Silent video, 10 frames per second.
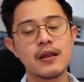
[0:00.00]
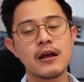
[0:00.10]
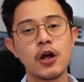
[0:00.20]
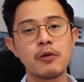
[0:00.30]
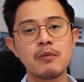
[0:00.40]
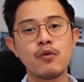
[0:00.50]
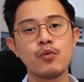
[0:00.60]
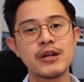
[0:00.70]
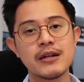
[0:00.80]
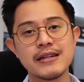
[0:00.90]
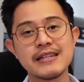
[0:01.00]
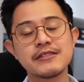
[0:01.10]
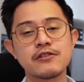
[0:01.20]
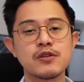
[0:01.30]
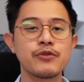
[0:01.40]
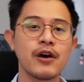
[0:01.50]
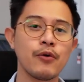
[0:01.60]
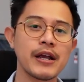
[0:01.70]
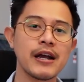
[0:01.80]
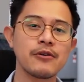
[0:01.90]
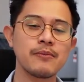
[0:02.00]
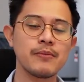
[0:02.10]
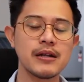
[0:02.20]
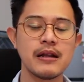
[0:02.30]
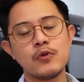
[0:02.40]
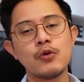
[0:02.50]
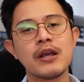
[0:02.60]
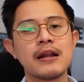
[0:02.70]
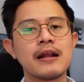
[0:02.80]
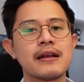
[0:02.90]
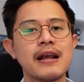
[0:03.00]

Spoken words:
A lot of people would disagree with how I count, but you can